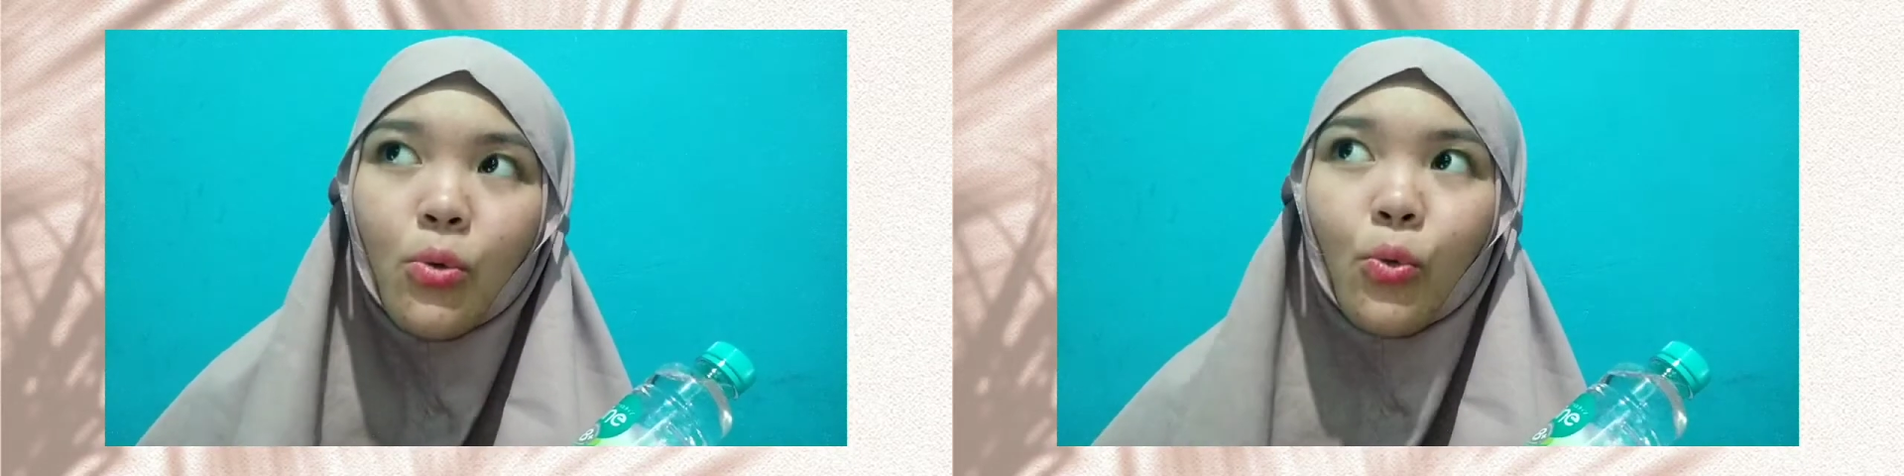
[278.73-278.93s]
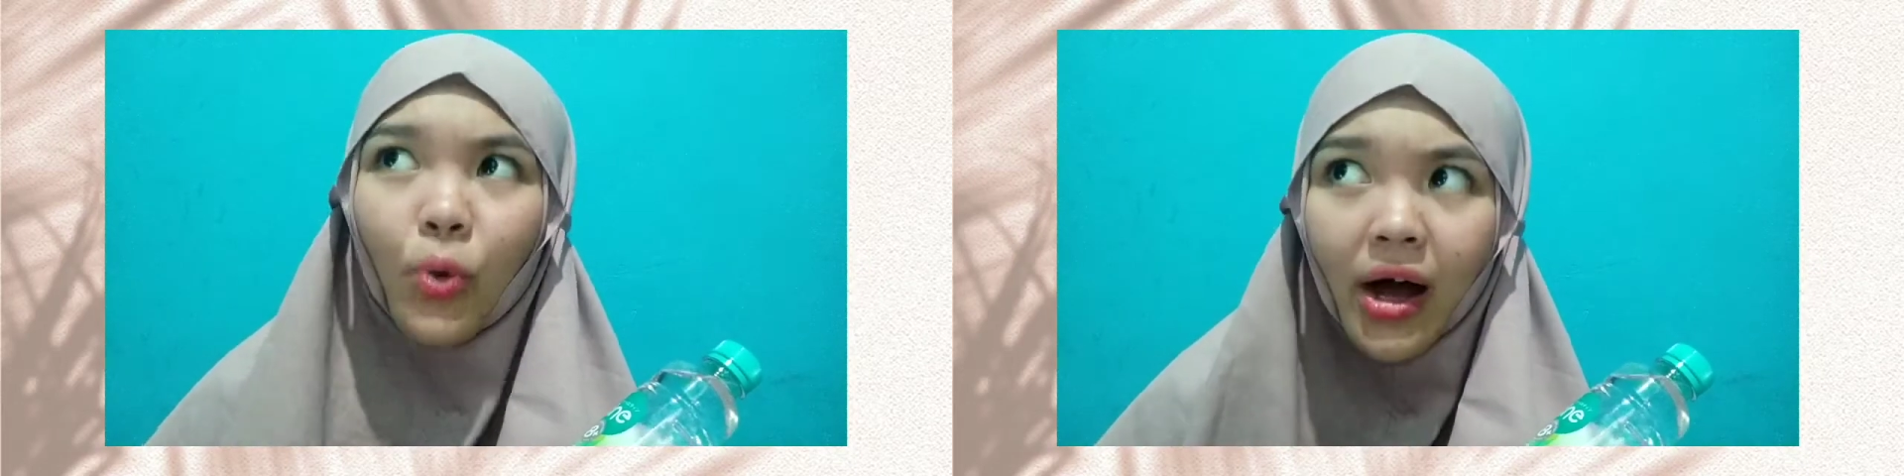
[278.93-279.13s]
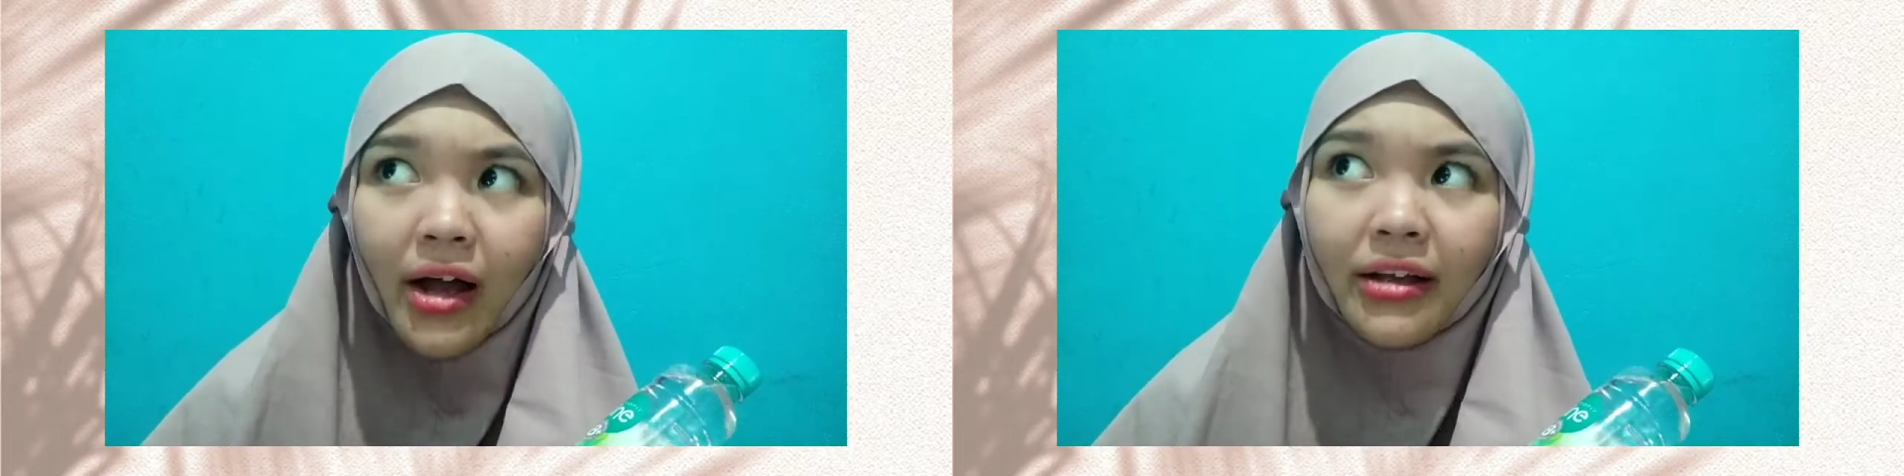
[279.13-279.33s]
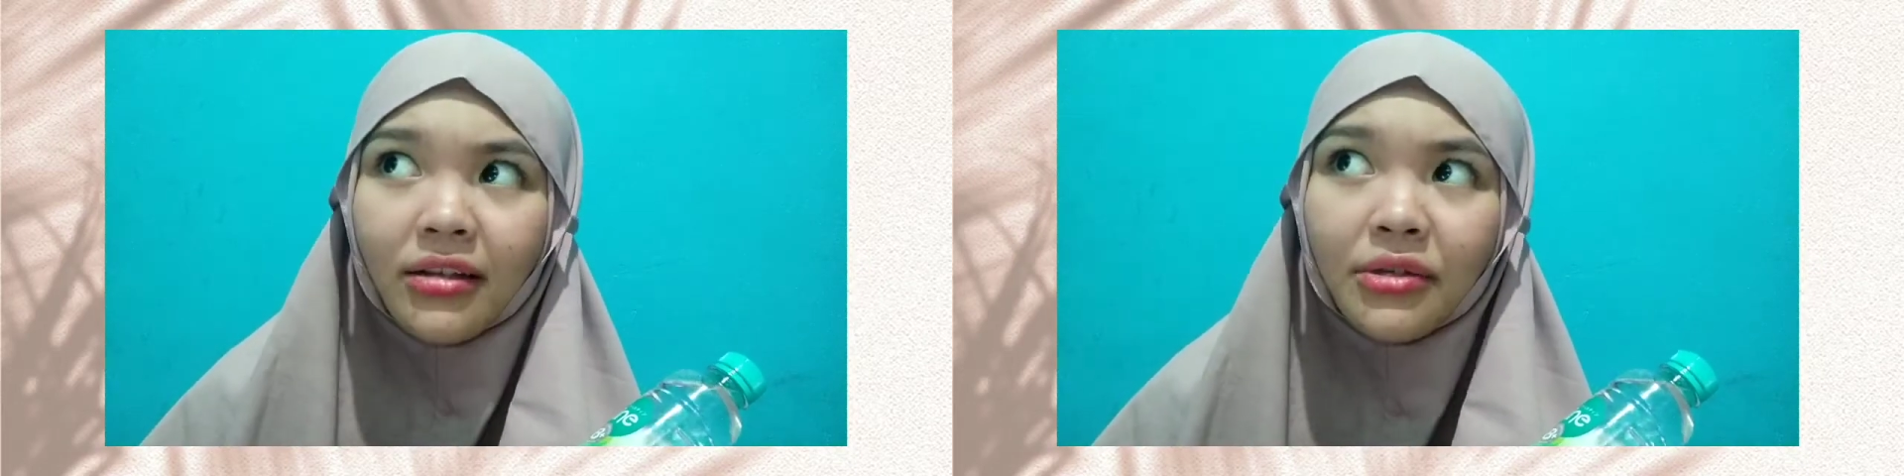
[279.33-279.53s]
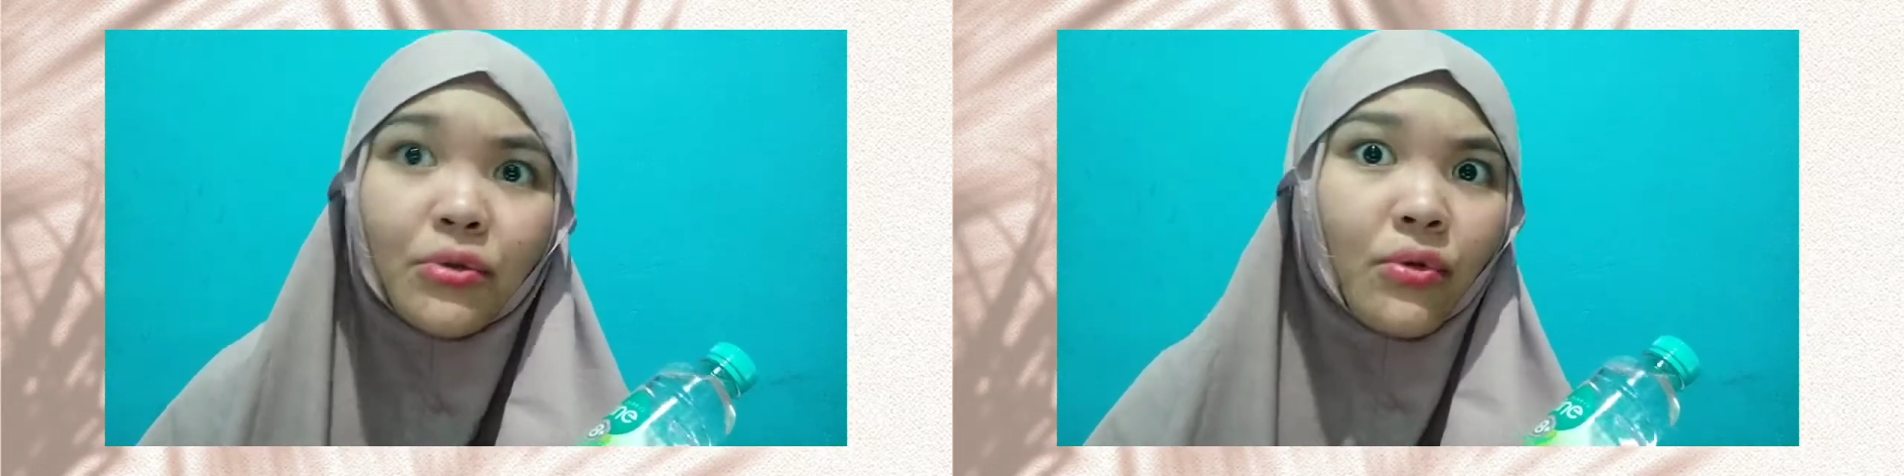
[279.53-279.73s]
while
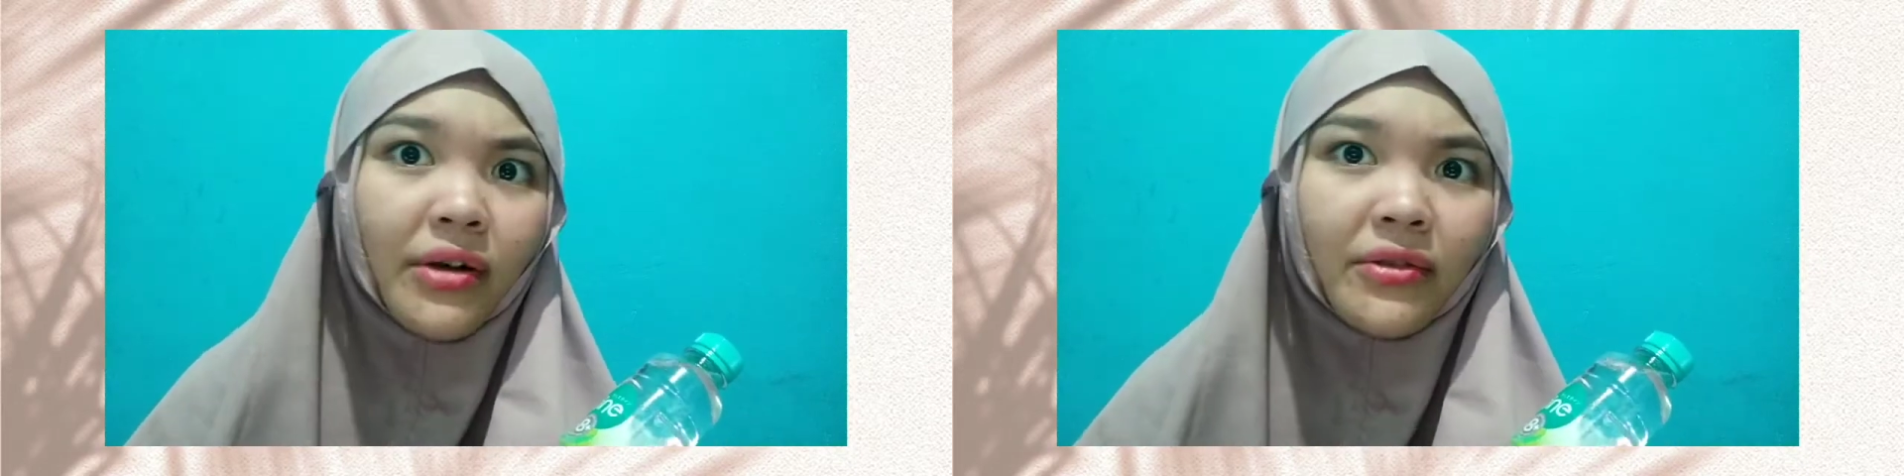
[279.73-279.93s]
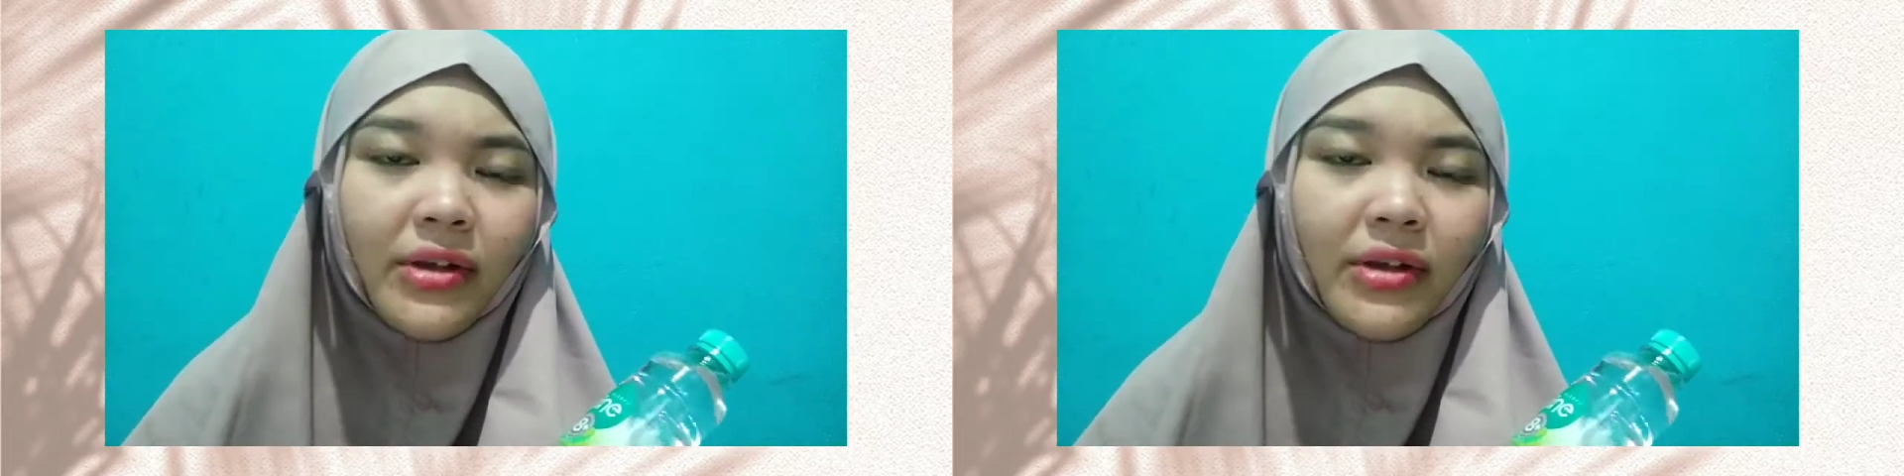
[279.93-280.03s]
the water